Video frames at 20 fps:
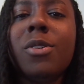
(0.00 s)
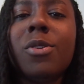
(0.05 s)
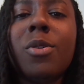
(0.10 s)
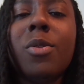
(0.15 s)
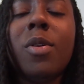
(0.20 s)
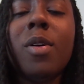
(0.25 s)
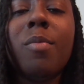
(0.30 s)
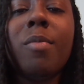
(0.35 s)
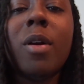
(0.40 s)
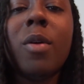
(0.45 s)

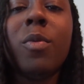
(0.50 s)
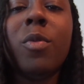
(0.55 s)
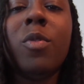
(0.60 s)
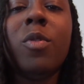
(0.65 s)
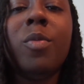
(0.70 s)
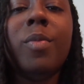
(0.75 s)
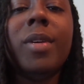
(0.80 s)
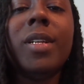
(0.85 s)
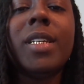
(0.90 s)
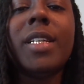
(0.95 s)
go in my
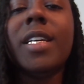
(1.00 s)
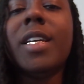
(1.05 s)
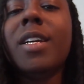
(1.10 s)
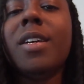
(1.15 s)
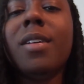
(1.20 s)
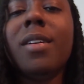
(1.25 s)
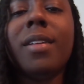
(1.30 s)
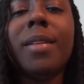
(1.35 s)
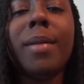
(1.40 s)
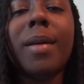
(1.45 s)
room. It's
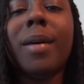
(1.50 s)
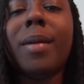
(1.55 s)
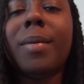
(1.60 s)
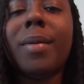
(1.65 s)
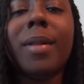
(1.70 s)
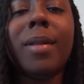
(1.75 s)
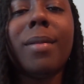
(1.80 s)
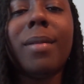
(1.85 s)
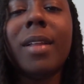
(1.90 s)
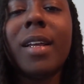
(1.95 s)
here, blah
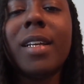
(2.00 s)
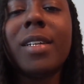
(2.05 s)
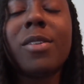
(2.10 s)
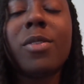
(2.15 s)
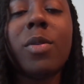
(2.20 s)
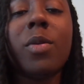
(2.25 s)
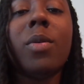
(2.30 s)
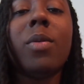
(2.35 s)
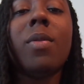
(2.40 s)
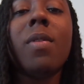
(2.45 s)
blah blah."
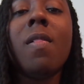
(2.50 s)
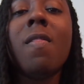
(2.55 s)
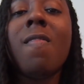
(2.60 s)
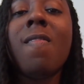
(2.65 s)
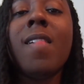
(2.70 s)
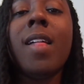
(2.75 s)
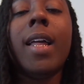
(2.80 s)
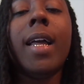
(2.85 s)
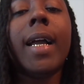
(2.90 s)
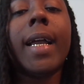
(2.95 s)
So
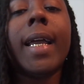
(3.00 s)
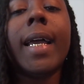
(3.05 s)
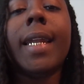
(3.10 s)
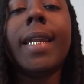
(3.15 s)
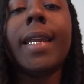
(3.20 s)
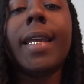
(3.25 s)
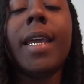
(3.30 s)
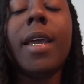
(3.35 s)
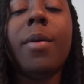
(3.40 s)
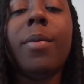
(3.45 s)
I got
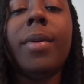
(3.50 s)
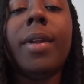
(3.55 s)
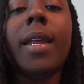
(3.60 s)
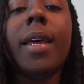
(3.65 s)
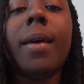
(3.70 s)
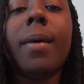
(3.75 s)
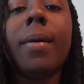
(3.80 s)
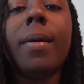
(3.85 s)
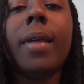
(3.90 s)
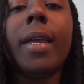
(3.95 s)
the camera
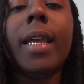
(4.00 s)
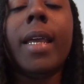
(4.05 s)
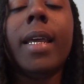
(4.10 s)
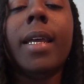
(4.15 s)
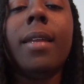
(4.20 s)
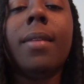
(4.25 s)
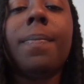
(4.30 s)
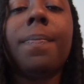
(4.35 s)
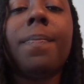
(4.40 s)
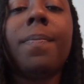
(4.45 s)
now,
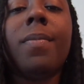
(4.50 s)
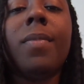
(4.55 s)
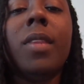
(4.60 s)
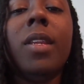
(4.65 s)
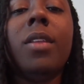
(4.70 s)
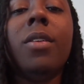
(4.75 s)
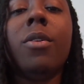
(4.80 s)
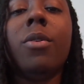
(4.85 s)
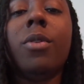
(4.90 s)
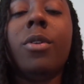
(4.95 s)
and
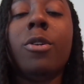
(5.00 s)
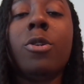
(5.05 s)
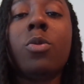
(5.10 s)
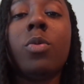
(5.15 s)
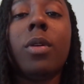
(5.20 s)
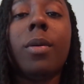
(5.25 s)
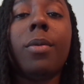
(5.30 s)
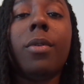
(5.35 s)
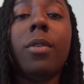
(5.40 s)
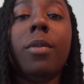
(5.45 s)
you know this is
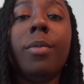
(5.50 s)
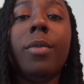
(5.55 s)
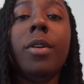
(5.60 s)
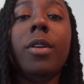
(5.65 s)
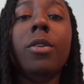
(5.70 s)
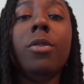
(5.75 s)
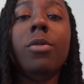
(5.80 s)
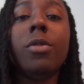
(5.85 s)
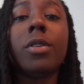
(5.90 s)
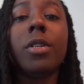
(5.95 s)
what I'm gonna be
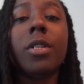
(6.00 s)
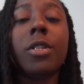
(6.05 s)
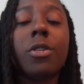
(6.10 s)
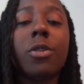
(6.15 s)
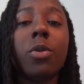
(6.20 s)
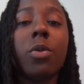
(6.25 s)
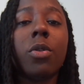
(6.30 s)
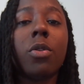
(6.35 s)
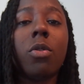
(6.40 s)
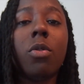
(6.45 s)
using
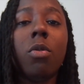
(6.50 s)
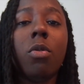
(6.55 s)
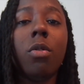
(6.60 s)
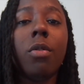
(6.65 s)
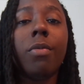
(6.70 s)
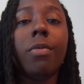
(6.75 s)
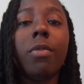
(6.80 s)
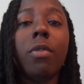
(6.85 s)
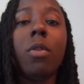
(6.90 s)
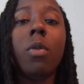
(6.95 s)
to
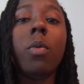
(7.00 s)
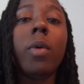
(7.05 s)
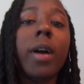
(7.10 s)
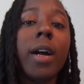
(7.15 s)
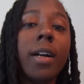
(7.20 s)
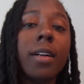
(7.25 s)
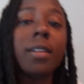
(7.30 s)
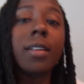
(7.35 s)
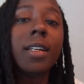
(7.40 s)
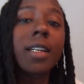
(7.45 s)
record for a
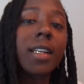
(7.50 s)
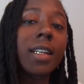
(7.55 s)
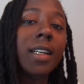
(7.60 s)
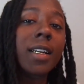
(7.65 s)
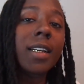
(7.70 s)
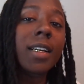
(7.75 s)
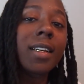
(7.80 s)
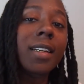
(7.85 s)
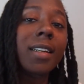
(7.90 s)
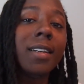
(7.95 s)
while.
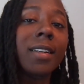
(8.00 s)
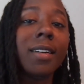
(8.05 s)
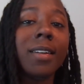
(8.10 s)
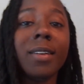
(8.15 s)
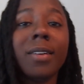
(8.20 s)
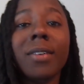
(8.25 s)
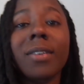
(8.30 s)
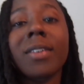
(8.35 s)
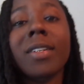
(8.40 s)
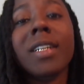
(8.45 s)
You
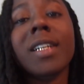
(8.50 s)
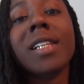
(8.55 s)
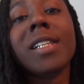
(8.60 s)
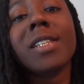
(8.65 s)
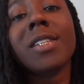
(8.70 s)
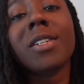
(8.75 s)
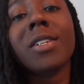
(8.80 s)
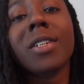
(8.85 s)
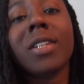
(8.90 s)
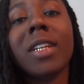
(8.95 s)
know,
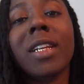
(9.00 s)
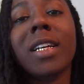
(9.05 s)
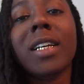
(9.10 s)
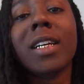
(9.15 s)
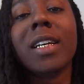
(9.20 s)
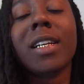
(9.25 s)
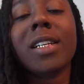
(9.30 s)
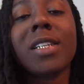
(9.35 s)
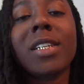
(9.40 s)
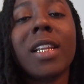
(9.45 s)
until
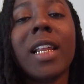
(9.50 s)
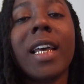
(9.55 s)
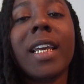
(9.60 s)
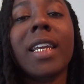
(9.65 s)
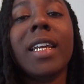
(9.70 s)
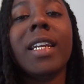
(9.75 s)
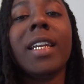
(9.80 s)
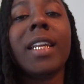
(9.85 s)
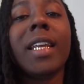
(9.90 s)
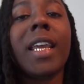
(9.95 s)
I
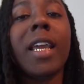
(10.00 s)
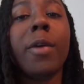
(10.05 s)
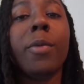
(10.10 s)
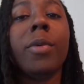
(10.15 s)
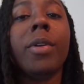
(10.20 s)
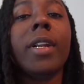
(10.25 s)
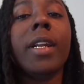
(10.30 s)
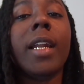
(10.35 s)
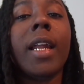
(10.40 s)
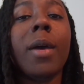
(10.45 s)
get the camera
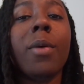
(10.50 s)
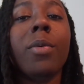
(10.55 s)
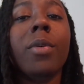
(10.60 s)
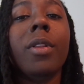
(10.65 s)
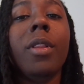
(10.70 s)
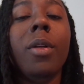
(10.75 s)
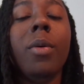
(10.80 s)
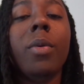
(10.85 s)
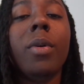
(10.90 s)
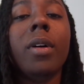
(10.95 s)
that I
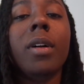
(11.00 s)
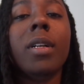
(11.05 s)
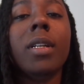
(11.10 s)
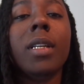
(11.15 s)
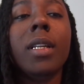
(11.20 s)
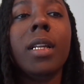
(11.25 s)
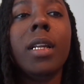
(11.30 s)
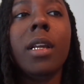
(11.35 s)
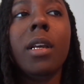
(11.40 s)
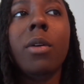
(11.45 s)
really want,
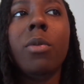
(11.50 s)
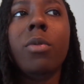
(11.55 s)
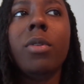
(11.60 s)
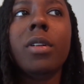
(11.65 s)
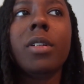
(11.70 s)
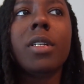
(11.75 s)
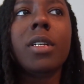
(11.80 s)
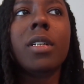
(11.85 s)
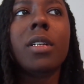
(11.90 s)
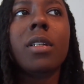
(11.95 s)

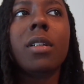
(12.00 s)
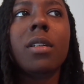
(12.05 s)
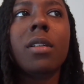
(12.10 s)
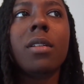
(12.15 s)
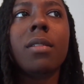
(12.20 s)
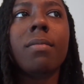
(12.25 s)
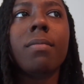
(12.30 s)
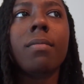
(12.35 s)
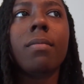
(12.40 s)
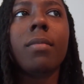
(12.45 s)
which
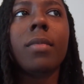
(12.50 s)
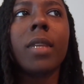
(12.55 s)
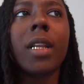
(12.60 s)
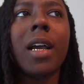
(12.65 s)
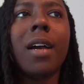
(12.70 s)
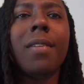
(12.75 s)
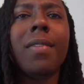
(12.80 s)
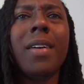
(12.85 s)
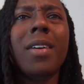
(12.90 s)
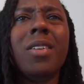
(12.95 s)

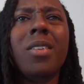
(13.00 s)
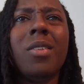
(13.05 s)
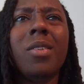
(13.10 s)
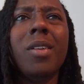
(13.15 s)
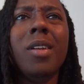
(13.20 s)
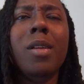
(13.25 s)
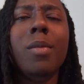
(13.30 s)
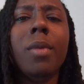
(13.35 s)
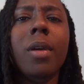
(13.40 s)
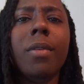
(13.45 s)
I found on
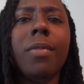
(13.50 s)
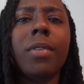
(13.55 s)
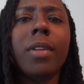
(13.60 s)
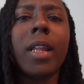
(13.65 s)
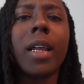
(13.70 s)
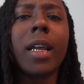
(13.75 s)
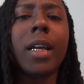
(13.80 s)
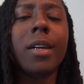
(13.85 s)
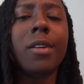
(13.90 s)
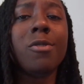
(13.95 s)
eBay for
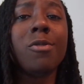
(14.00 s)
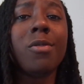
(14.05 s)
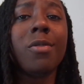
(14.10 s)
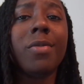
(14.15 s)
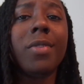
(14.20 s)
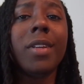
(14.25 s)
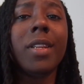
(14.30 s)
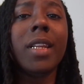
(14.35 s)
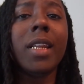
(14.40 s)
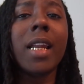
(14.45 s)
like
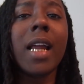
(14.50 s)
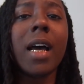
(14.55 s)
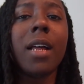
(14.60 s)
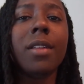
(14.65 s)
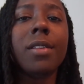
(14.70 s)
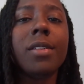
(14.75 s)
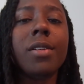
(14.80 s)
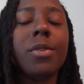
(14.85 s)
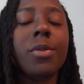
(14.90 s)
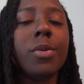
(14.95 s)

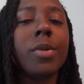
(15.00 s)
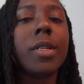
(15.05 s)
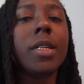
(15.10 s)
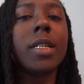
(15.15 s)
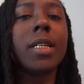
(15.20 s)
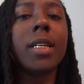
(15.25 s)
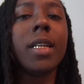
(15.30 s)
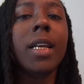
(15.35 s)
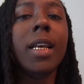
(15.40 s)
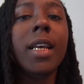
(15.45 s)
$150, which
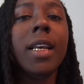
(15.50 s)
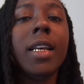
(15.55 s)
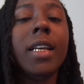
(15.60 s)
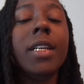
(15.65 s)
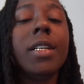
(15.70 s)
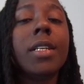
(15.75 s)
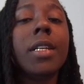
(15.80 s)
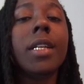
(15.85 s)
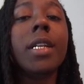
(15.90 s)
it's a